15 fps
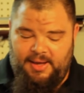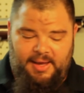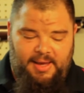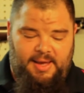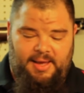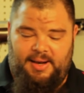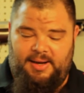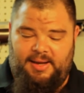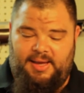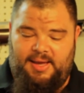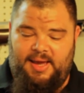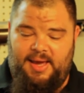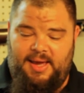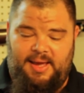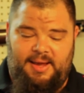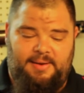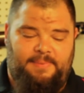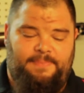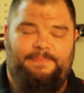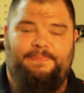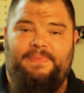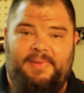And
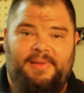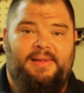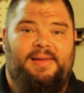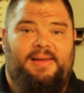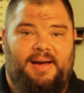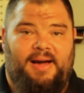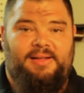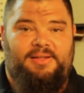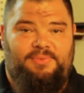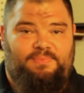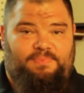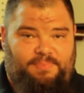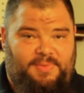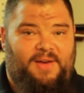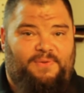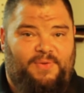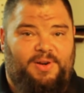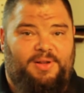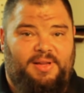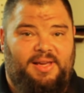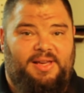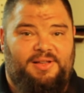again, I'd
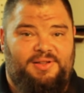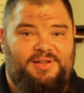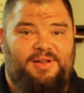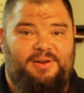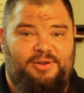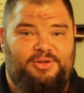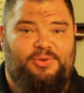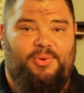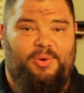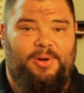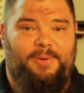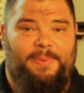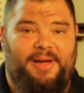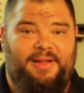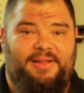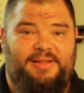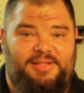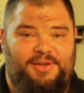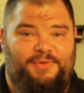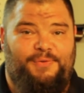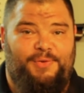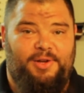definitely consider sorting
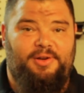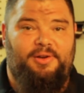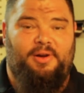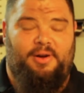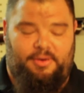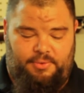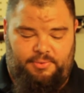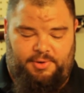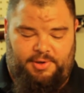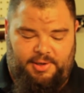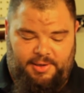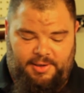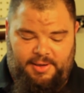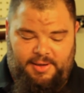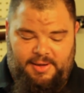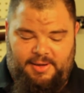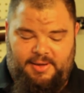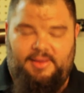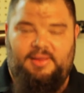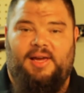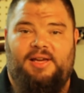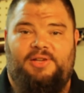pellets if you don't.
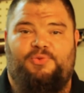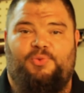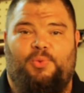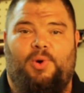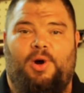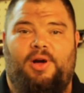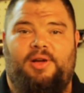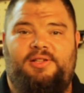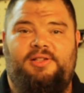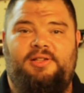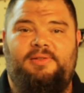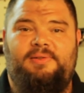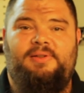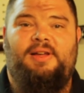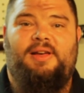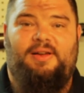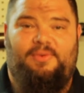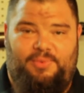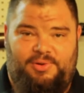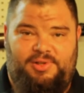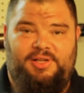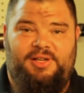Thanks for watching,
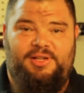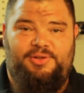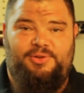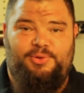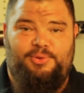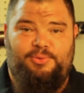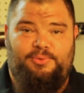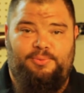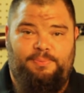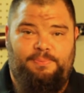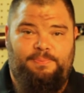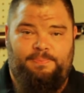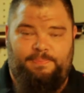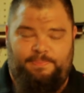and we'll see you soon.